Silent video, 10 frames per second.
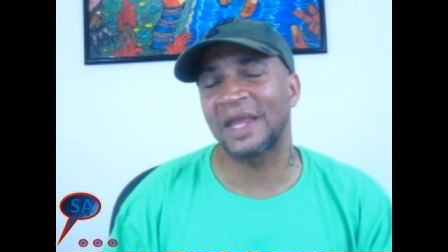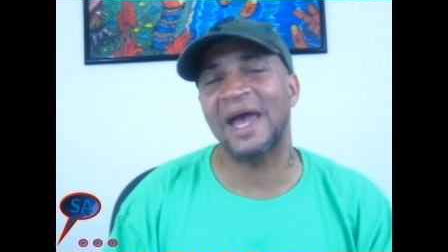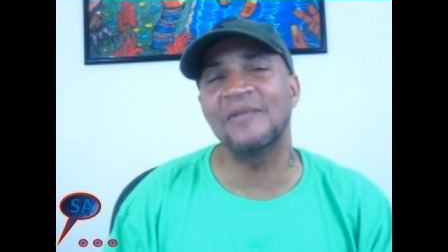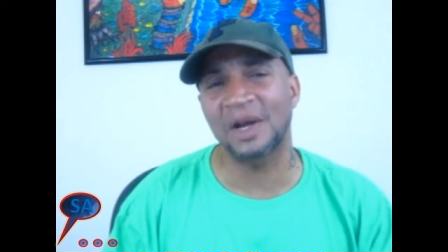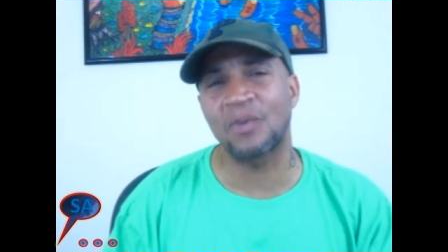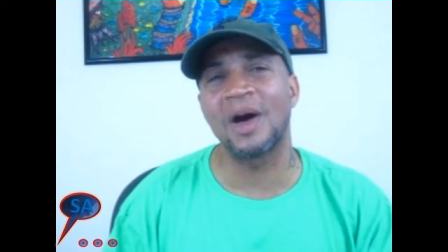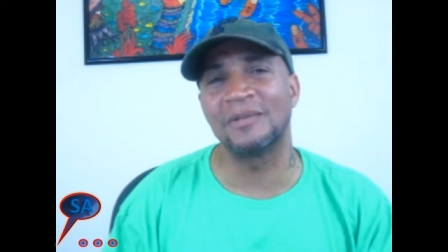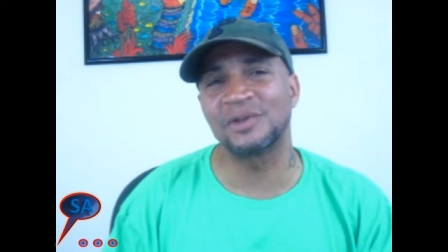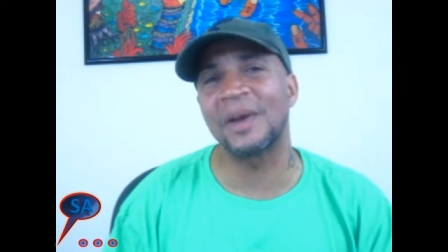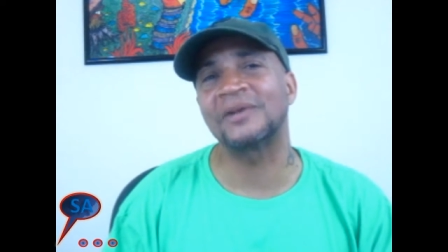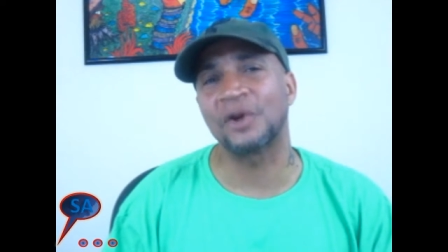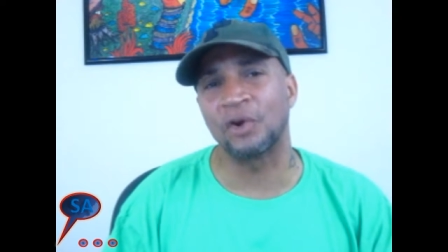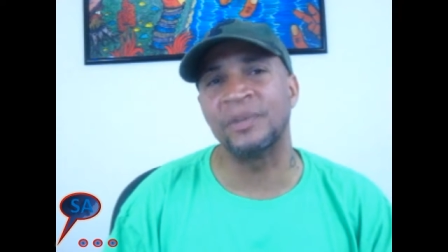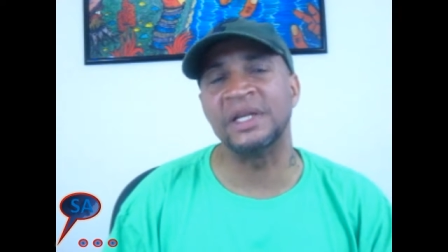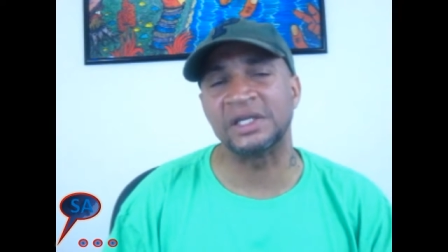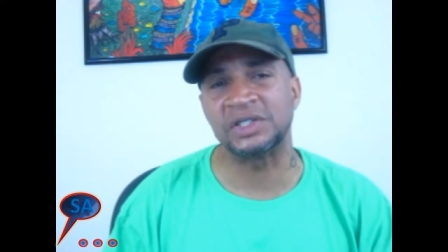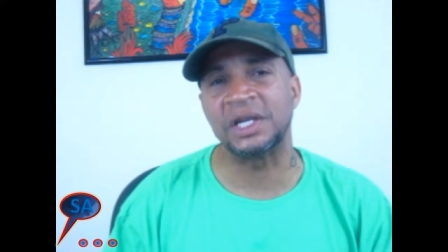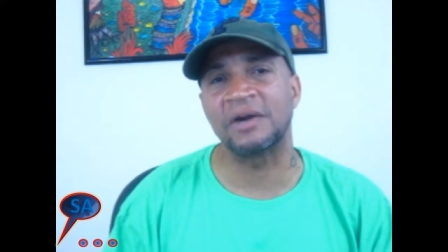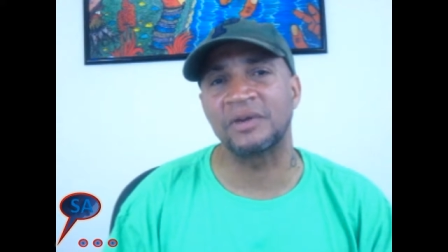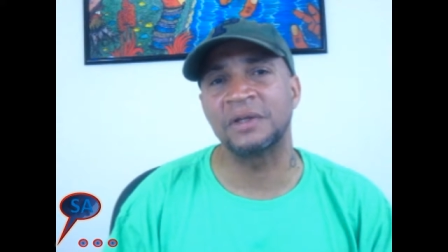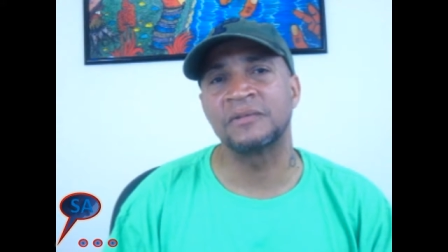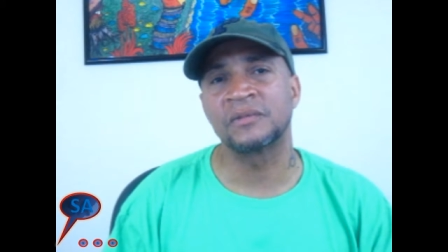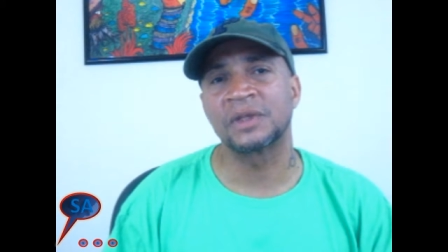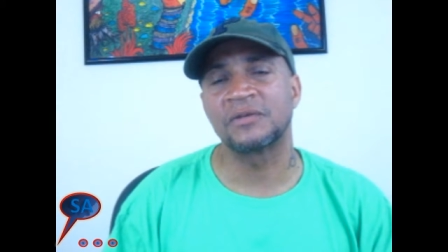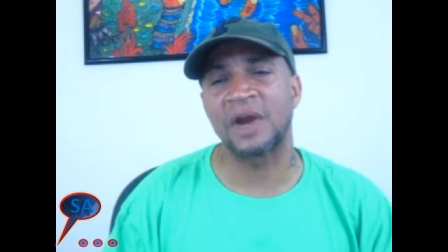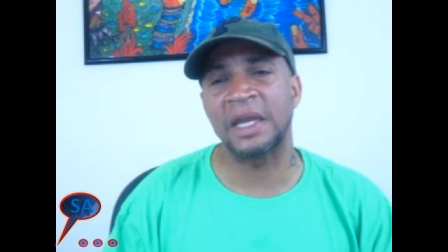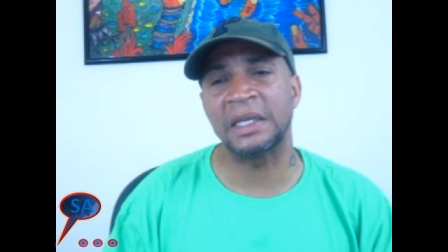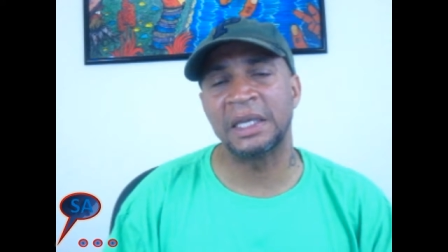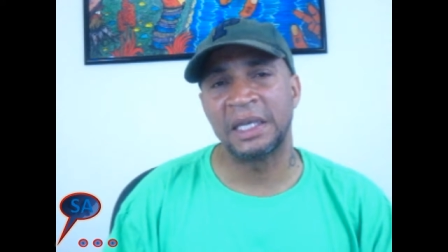I have my qualms about the Urban Dictionary, right?